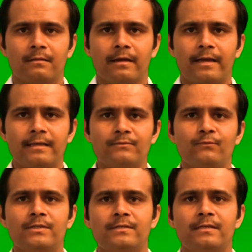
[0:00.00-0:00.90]
As
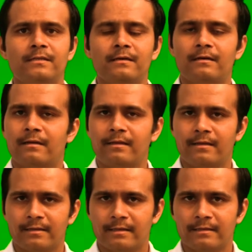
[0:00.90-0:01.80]
we see in the
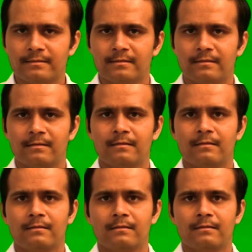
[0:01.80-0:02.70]
earlier case,
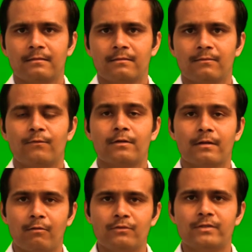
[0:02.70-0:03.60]
for
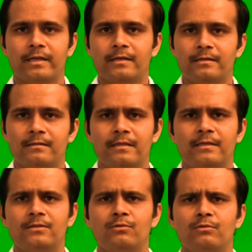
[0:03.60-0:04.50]
ground state, there
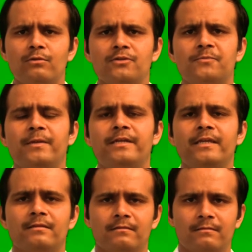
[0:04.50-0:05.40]
is no
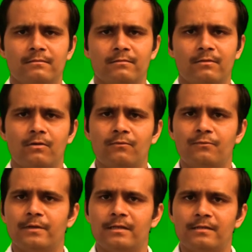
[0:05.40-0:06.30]
splitting
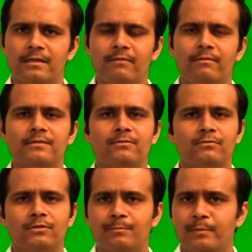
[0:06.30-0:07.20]
of energy levels,
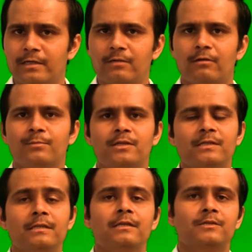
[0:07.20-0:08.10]
no splitting of
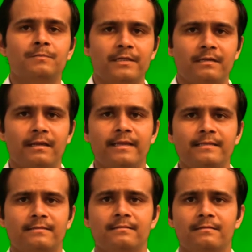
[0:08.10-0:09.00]
the spectral
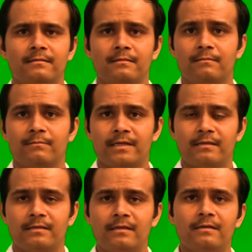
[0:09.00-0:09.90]
lines.
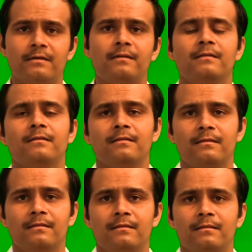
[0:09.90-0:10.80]
But here,
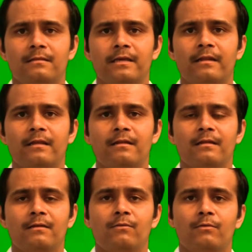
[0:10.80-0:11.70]
there
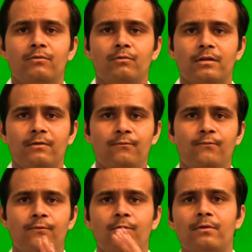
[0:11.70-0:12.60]
are total
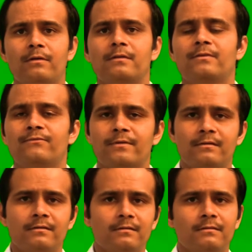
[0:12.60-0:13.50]
4
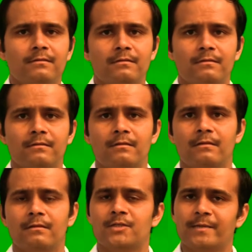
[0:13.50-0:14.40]
different
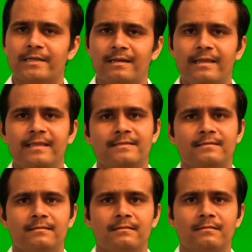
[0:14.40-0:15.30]
spectral
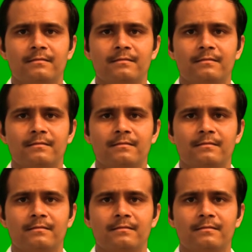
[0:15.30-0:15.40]
lines